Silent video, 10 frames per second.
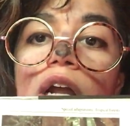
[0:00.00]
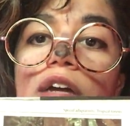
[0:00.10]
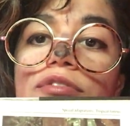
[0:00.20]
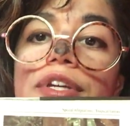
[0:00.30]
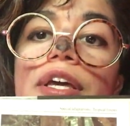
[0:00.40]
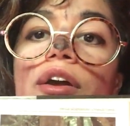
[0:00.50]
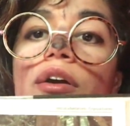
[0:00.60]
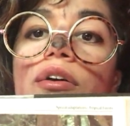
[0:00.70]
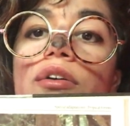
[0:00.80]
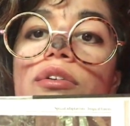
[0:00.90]
life
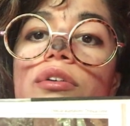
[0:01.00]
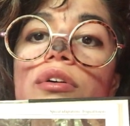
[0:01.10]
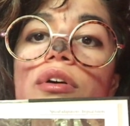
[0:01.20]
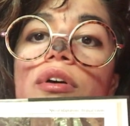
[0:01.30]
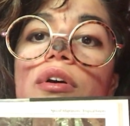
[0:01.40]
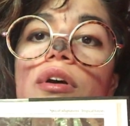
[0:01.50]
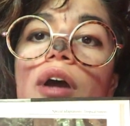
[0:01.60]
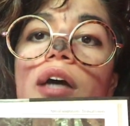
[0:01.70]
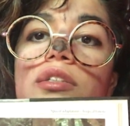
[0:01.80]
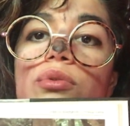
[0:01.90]
here
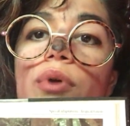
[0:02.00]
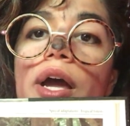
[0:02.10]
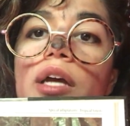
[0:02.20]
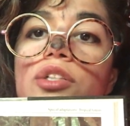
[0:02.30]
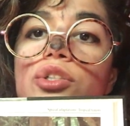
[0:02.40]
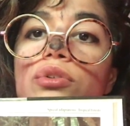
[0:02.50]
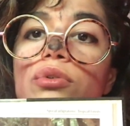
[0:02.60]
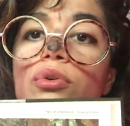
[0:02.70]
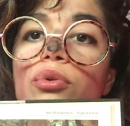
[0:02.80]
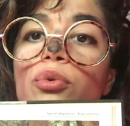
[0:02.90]
as a way to
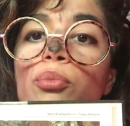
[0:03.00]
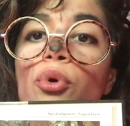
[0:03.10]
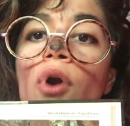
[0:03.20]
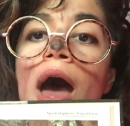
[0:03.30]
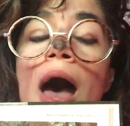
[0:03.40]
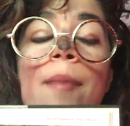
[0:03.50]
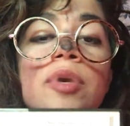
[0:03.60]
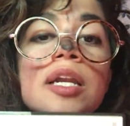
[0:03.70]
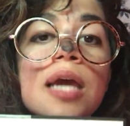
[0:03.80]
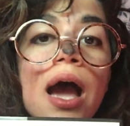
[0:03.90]
more
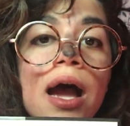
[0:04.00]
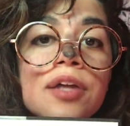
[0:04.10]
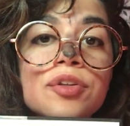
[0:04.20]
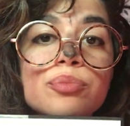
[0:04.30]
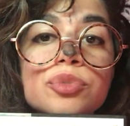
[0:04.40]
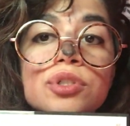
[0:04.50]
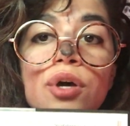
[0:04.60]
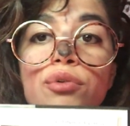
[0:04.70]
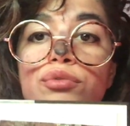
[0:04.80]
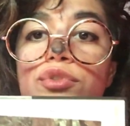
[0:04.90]
aptly hide
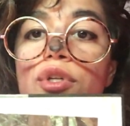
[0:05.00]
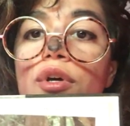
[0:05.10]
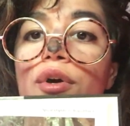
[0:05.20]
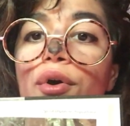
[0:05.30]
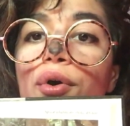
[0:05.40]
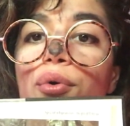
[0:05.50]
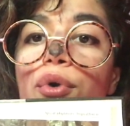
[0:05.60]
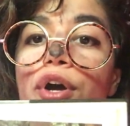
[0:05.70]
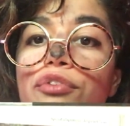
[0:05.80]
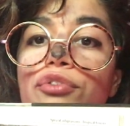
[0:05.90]
themselves
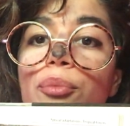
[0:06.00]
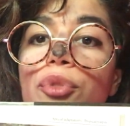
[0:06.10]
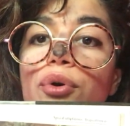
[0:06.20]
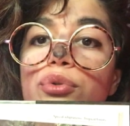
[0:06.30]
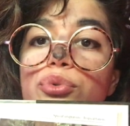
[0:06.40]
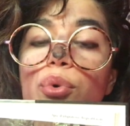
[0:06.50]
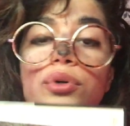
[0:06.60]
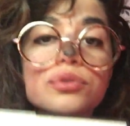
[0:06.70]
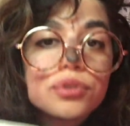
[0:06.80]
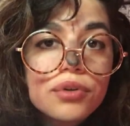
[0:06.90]
away from those
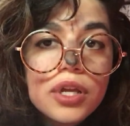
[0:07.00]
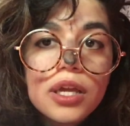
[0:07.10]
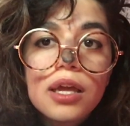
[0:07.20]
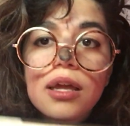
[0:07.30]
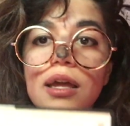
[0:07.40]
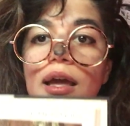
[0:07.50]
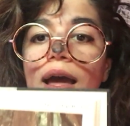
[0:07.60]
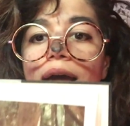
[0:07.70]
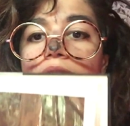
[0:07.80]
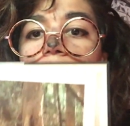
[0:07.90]
wandering
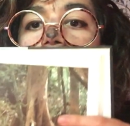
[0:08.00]
and